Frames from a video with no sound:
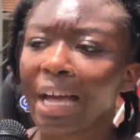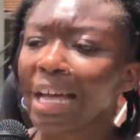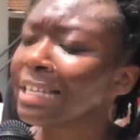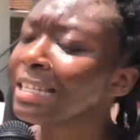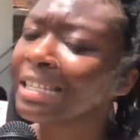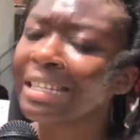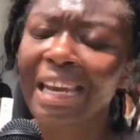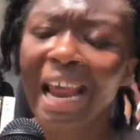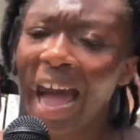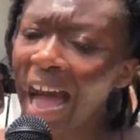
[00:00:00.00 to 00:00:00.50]

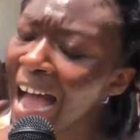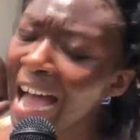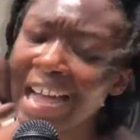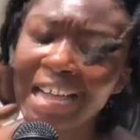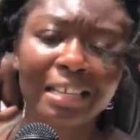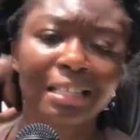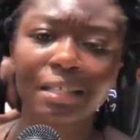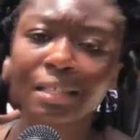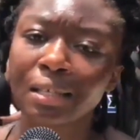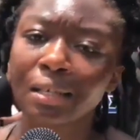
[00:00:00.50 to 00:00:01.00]
It's
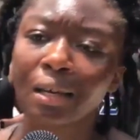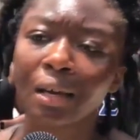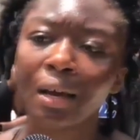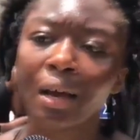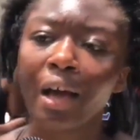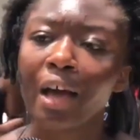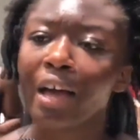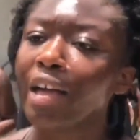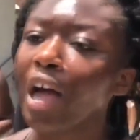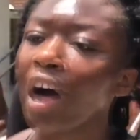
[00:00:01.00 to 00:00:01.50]
not.
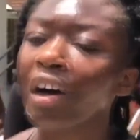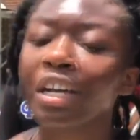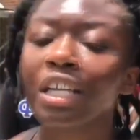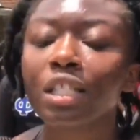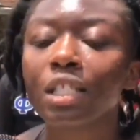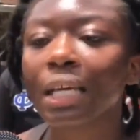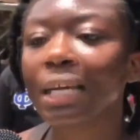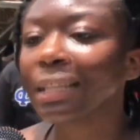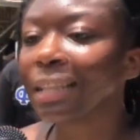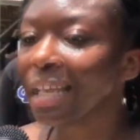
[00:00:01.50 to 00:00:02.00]
And y'all
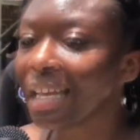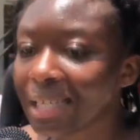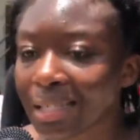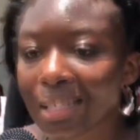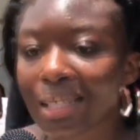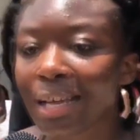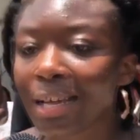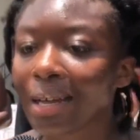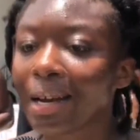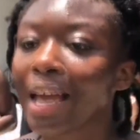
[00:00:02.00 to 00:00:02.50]
need to
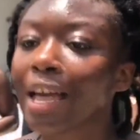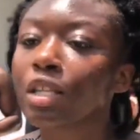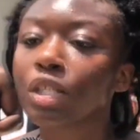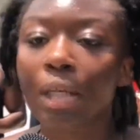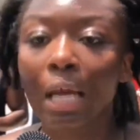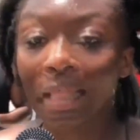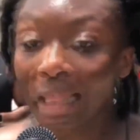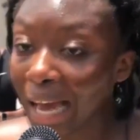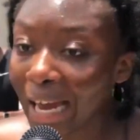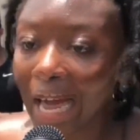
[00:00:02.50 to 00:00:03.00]
listen.
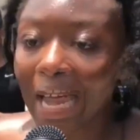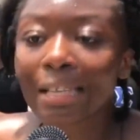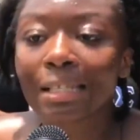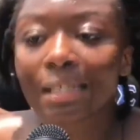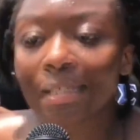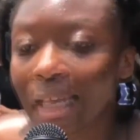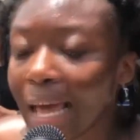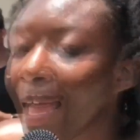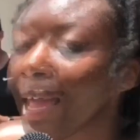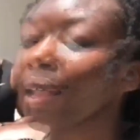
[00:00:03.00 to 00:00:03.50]
It's like I
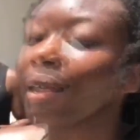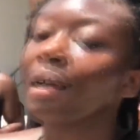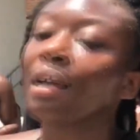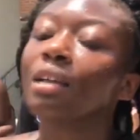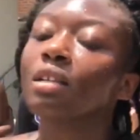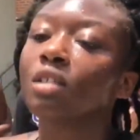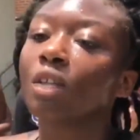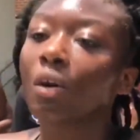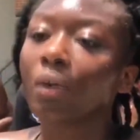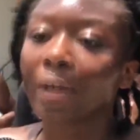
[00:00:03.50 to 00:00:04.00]
said,
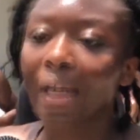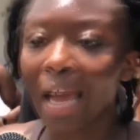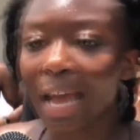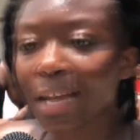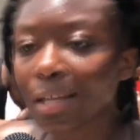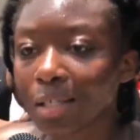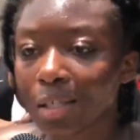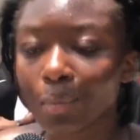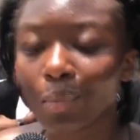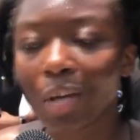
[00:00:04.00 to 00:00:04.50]
it's
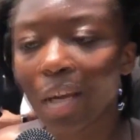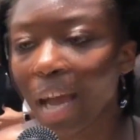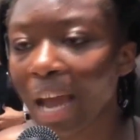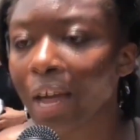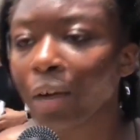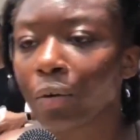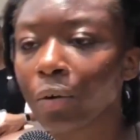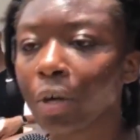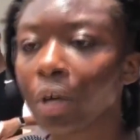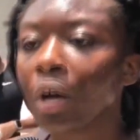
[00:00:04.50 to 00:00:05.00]
okay to be
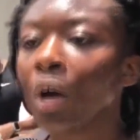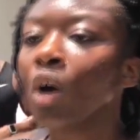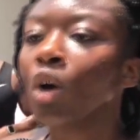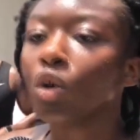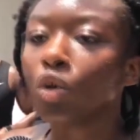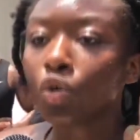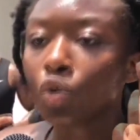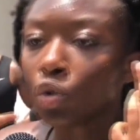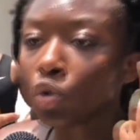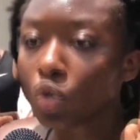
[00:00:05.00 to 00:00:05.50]
angry.
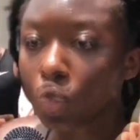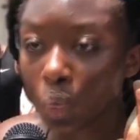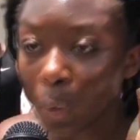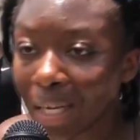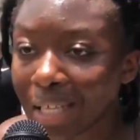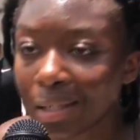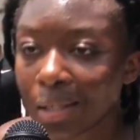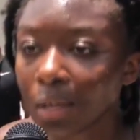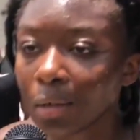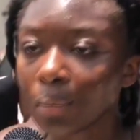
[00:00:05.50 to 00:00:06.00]
Use
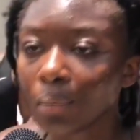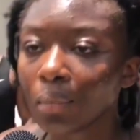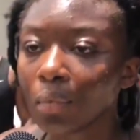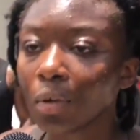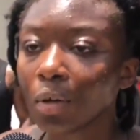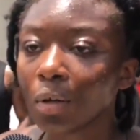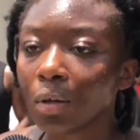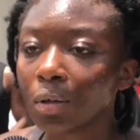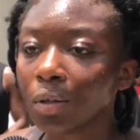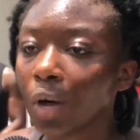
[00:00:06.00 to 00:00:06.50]
wisdom.
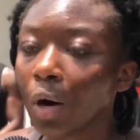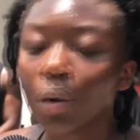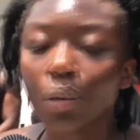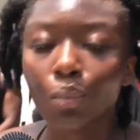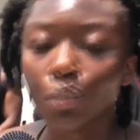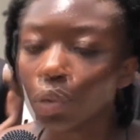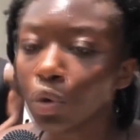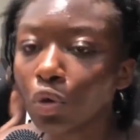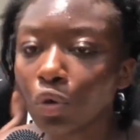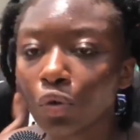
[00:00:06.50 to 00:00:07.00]

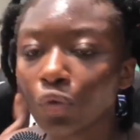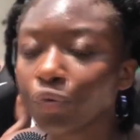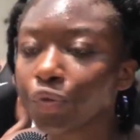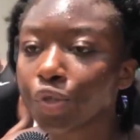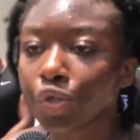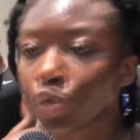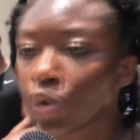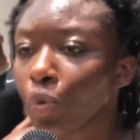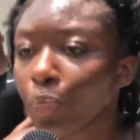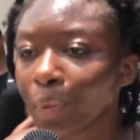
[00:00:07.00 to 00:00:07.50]
Don't move
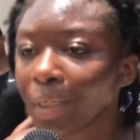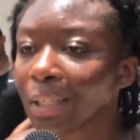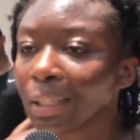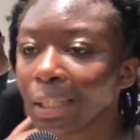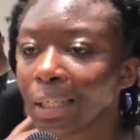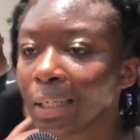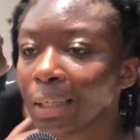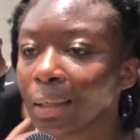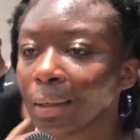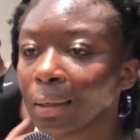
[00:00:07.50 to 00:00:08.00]

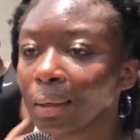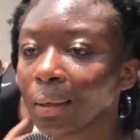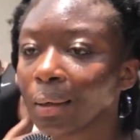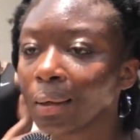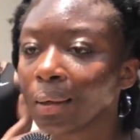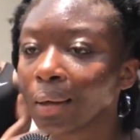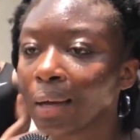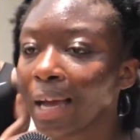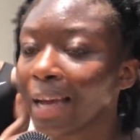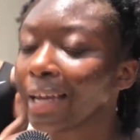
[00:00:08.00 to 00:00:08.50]
stupidly
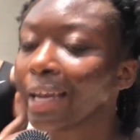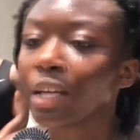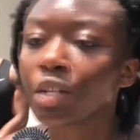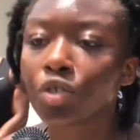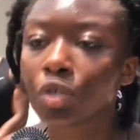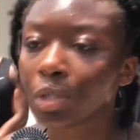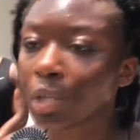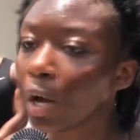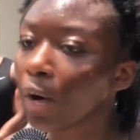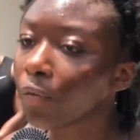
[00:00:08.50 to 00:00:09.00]
and get
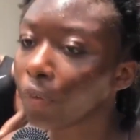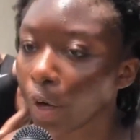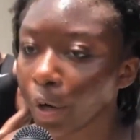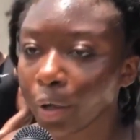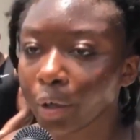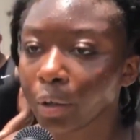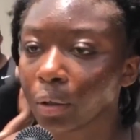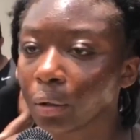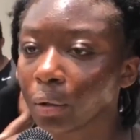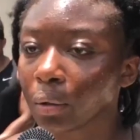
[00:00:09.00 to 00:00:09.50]
yourself
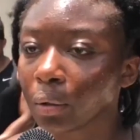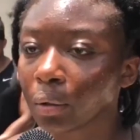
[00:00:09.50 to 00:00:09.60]
hurt.